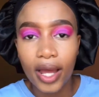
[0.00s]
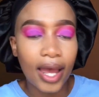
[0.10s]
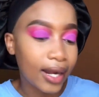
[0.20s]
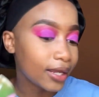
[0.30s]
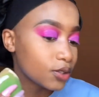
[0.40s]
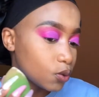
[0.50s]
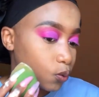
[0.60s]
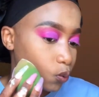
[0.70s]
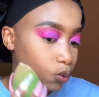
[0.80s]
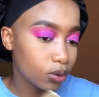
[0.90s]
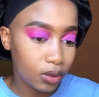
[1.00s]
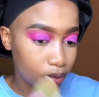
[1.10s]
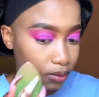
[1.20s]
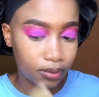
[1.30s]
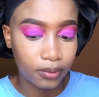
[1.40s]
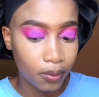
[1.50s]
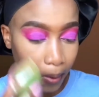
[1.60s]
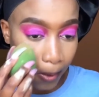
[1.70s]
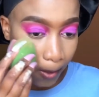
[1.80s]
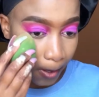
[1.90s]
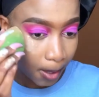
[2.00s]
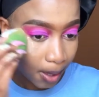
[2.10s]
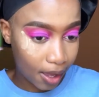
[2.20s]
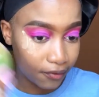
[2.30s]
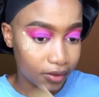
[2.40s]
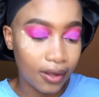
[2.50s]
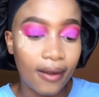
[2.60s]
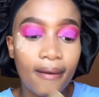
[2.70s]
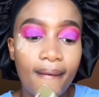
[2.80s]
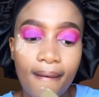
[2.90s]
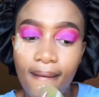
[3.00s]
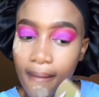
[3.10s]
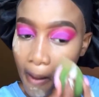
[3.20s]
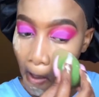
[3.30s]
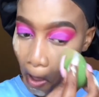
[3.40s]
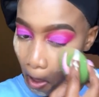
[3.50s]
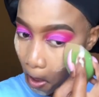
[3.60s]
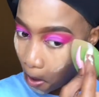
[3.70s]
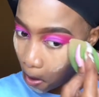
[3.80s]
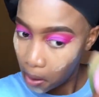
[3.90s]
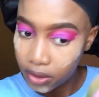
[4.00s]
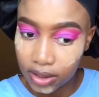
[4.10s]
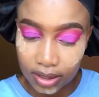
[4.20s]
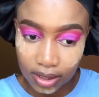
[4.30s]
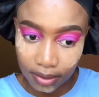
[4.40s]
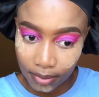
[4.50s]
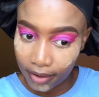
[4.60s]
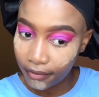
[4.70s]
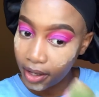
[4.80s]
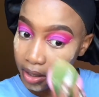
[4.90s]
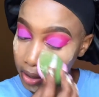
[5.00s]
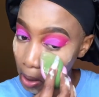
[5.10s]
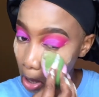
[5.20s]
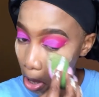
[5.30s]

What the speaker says: I like to, you know, after setting my face,